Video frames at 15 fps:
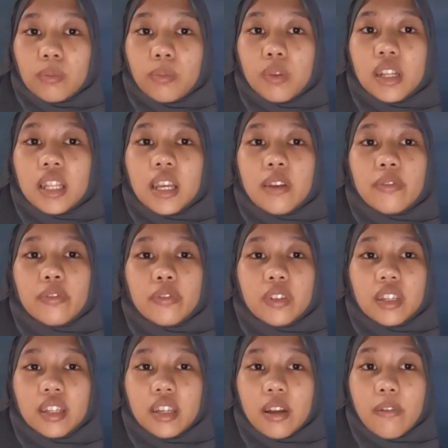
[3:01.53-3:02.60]
but if
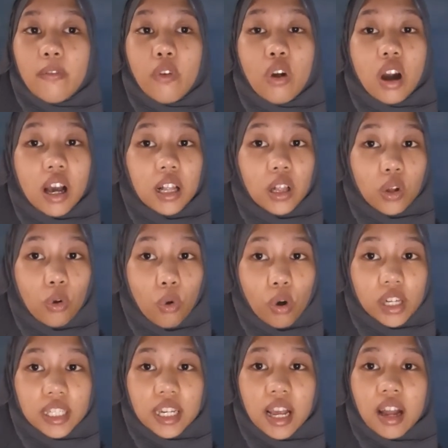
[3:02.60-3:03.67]
the vocal
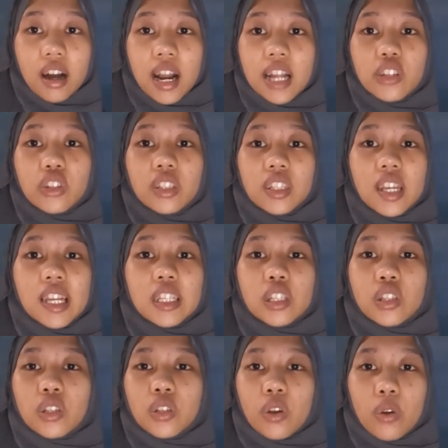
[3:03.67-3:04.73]
cords are adjusted
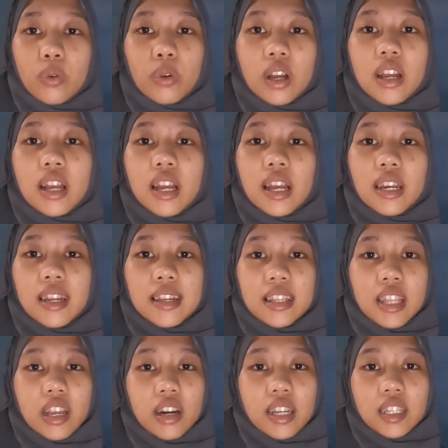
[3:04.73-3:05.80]
so that
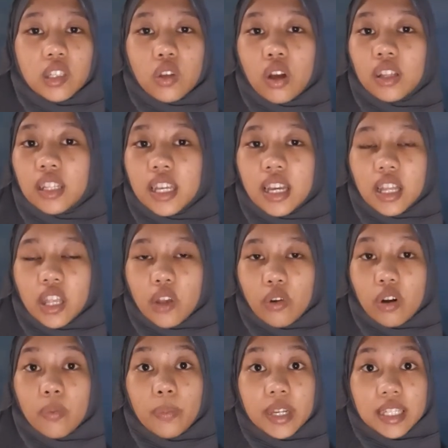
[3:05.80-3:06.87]
there is only a
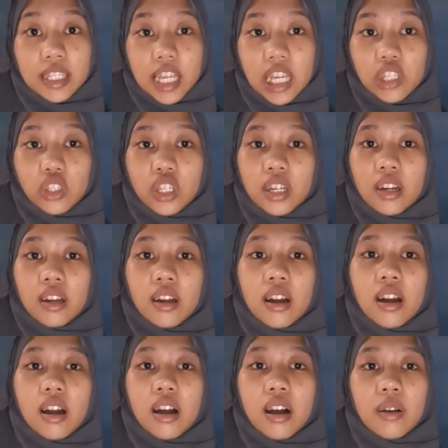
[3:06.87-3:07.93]
narrow passage
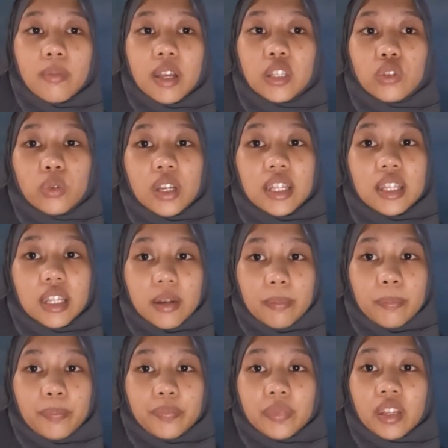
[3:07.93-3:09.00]
between
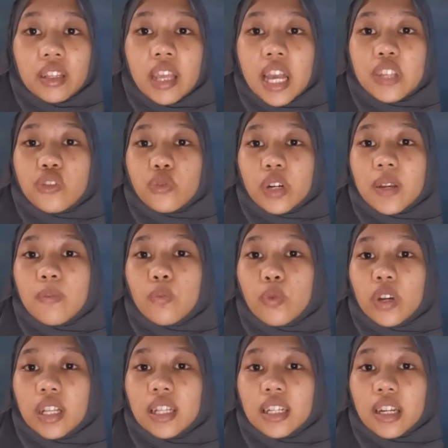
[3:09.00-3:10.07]
them, the string
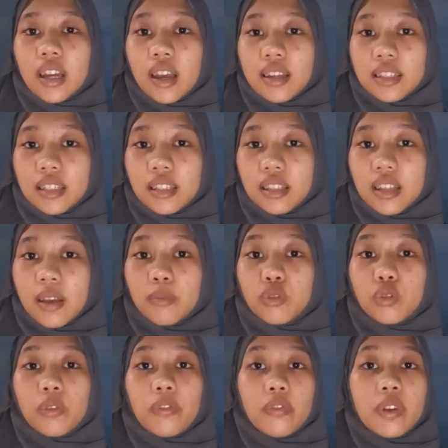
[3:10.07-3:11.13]
will cause them
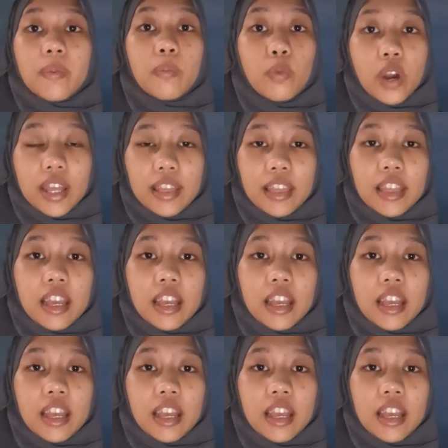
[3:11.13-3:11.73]
to vibrate.